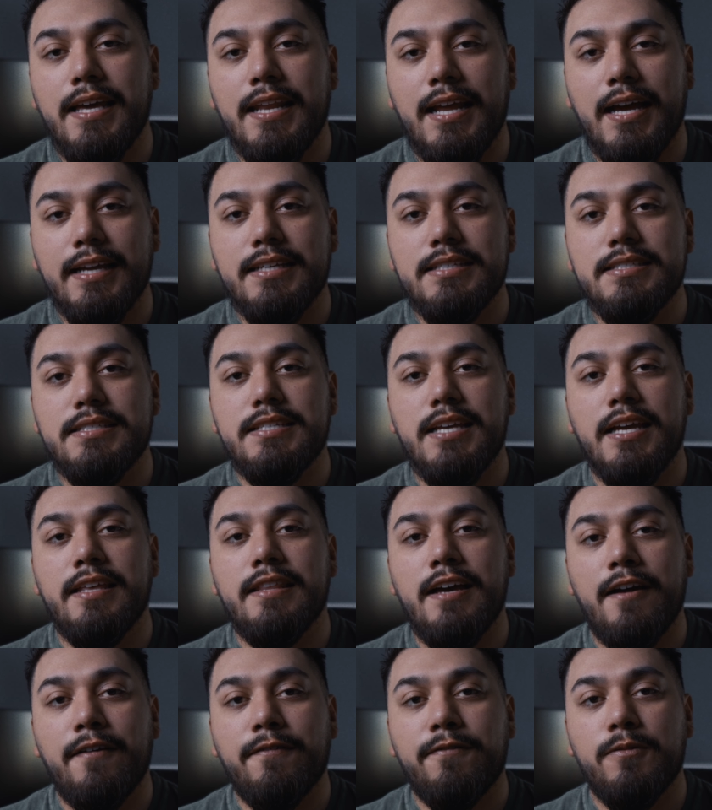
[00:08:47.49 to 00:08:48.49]
And I can say
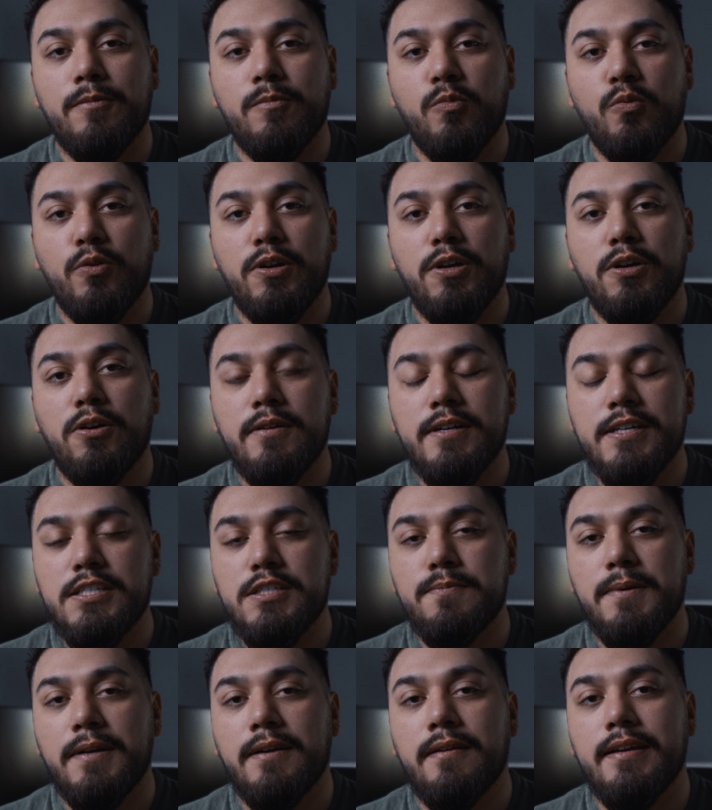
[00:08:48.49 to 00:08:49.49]
that from real
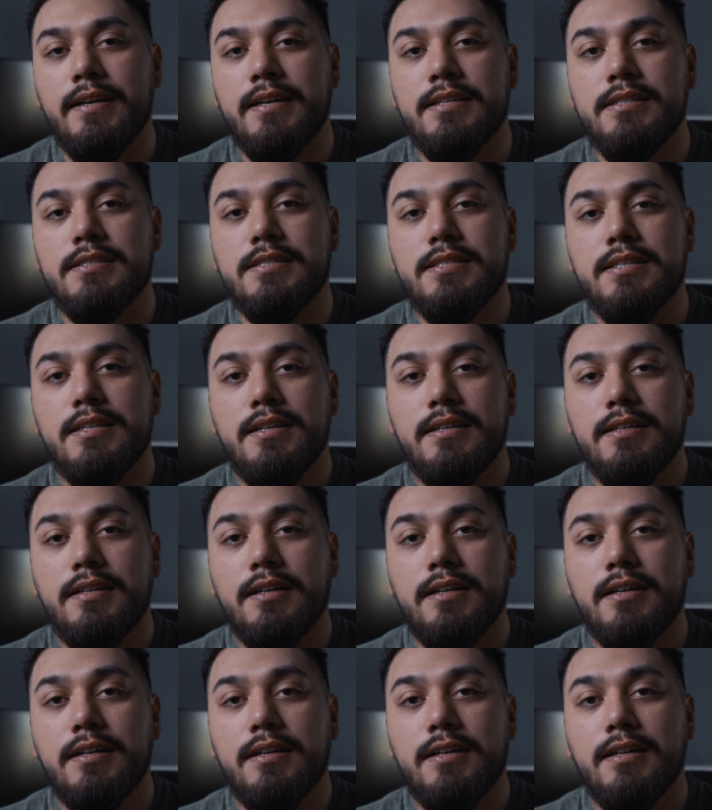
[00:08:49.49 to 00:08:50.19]
experience.